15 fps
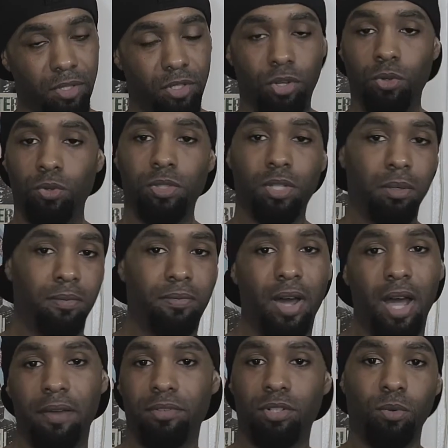
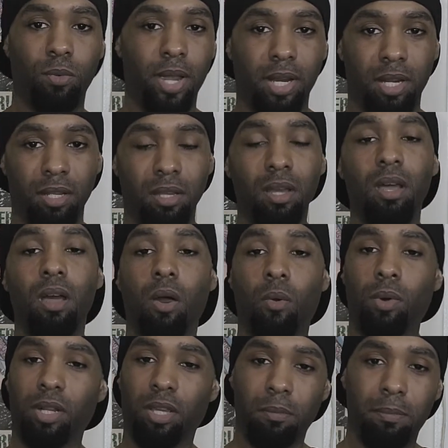275, 280. I
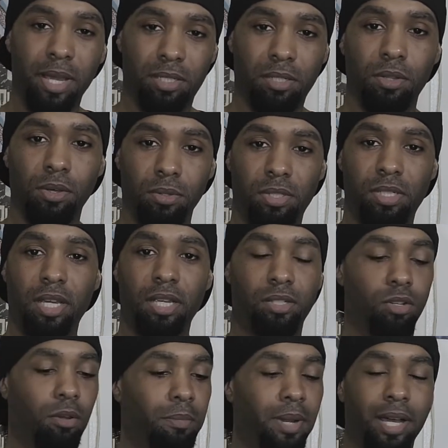want to get back to those days.
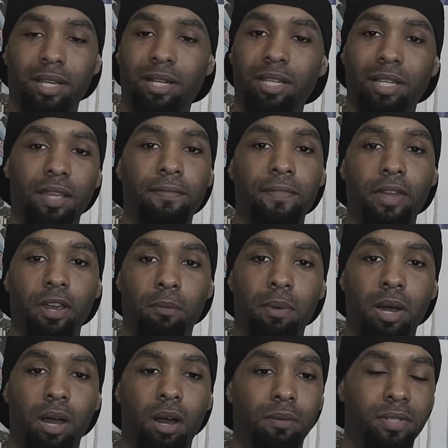So I'm not going to get there
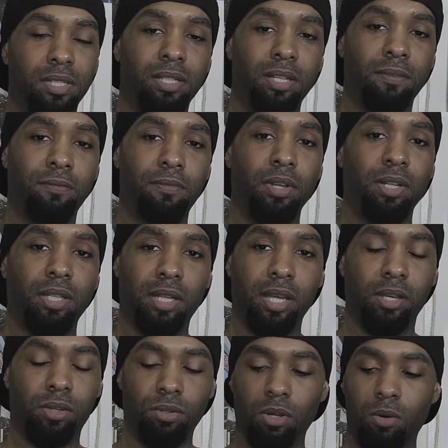by all of a sudden feeling
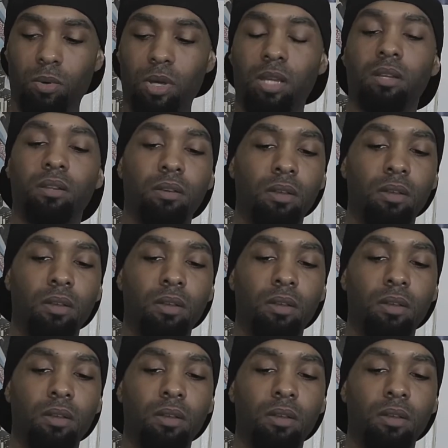like, you know what?